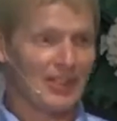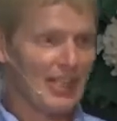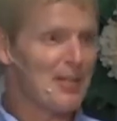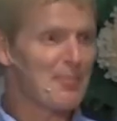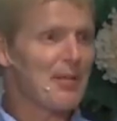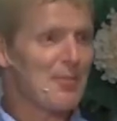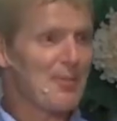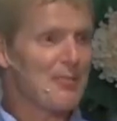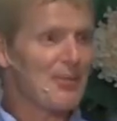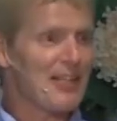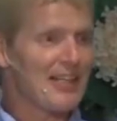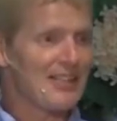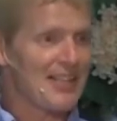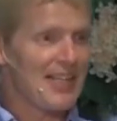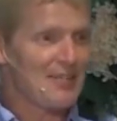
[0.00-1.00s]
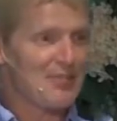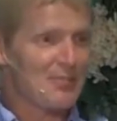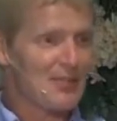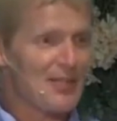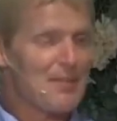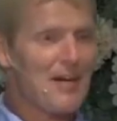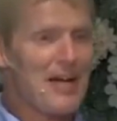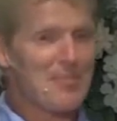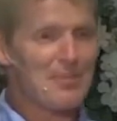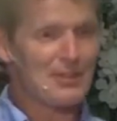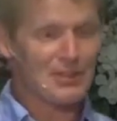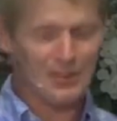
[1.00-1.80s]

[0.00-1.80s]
Anybody remember that line from Mary Poppins?